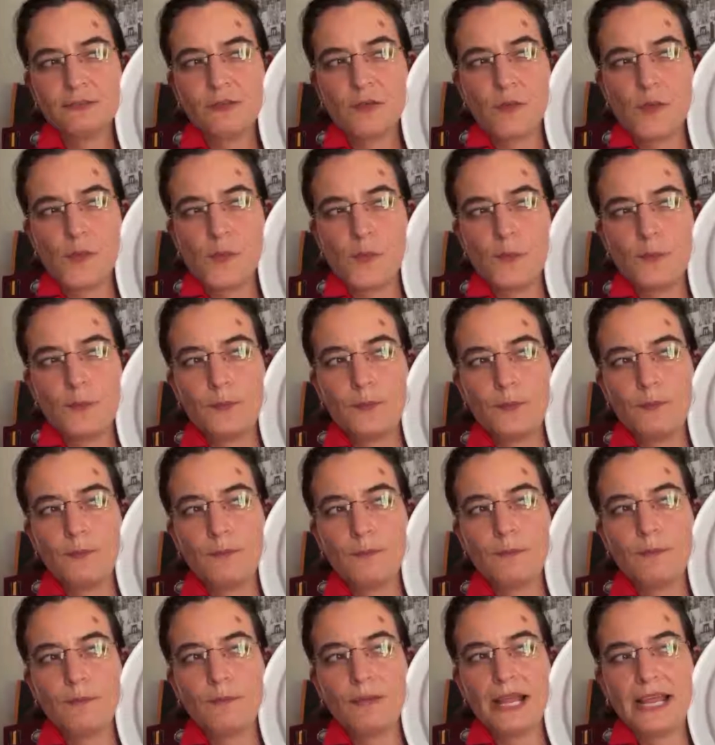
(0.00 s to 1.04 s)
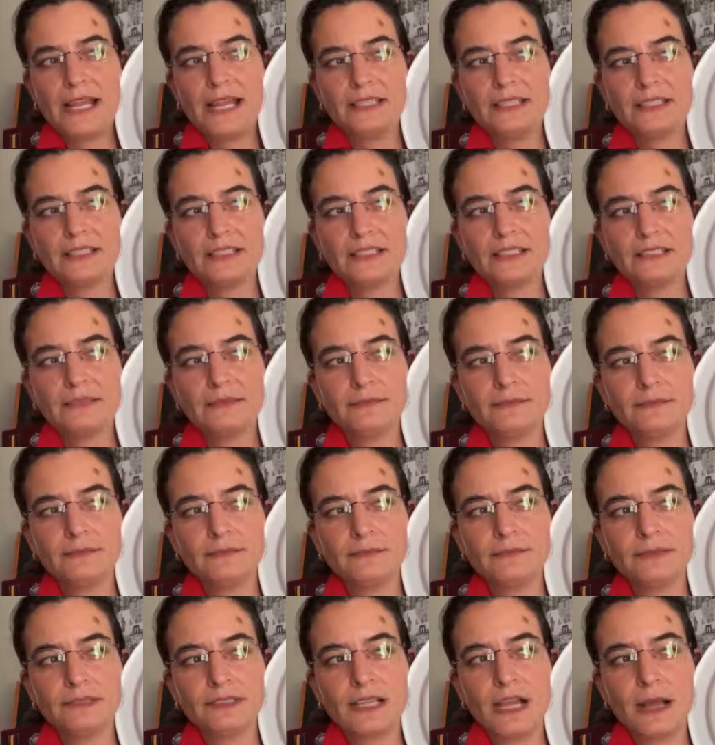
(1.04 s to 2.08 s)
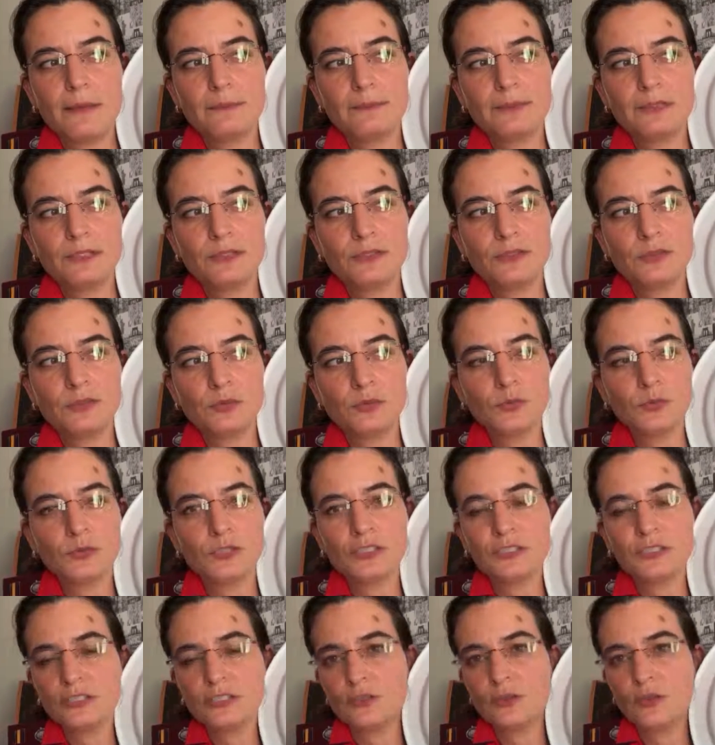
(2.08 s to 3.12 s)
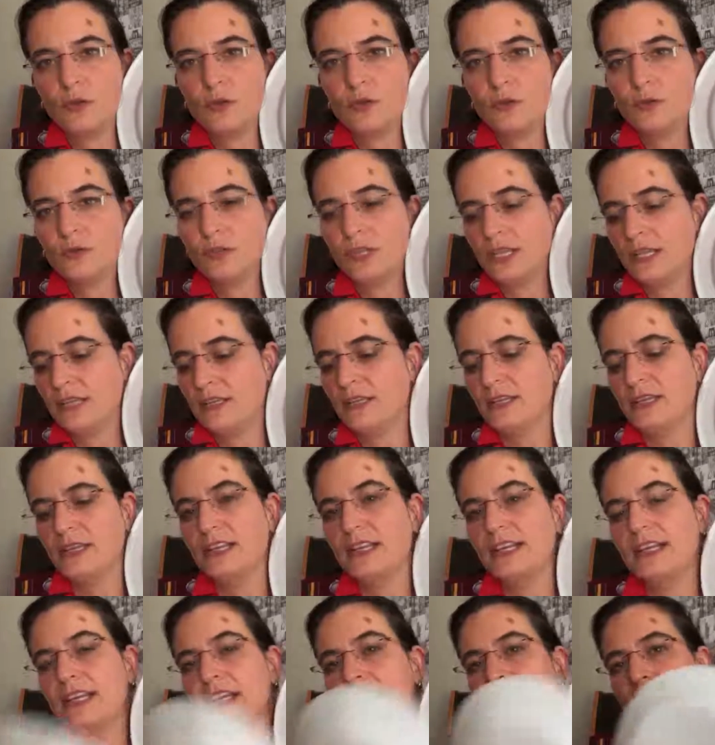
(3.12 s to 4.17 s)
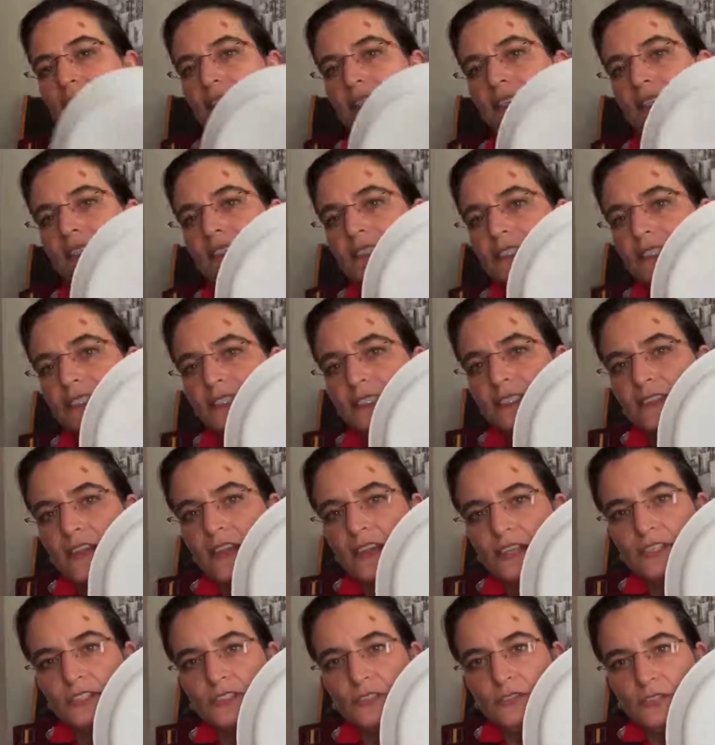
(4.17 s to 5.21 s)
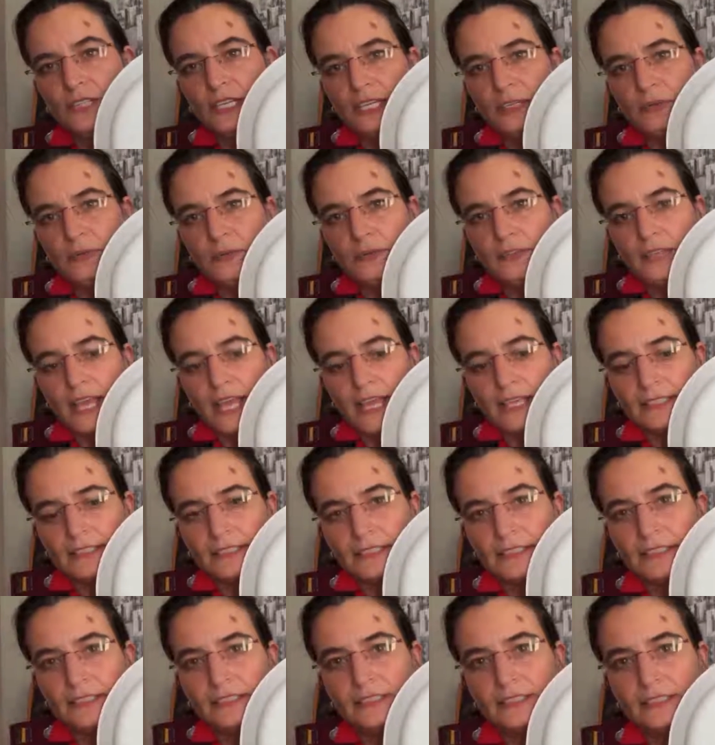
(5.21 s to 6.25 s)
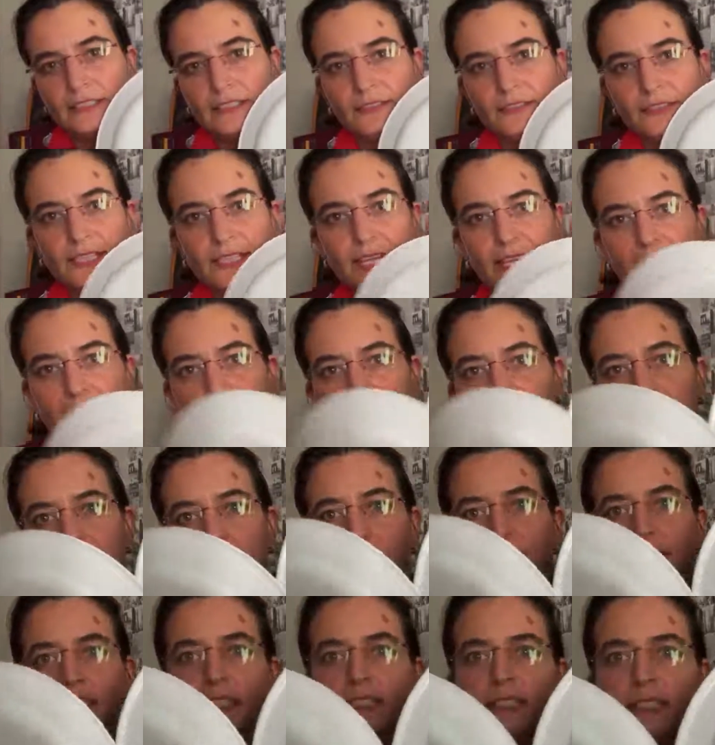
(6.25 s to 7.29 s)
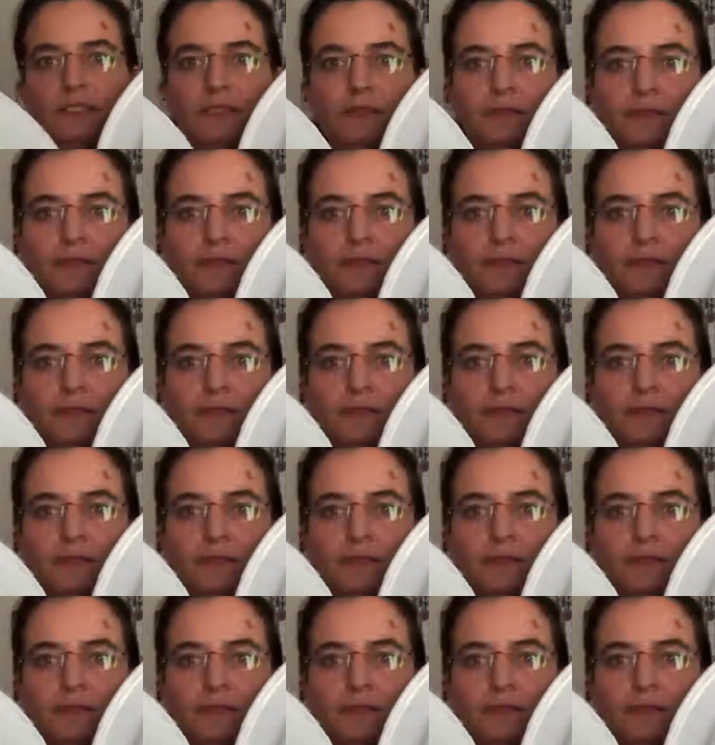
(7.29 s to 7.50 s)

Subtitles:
for plates and cups and saucers and the whole thing. Now, this is the size you get with that, okay? Can you see the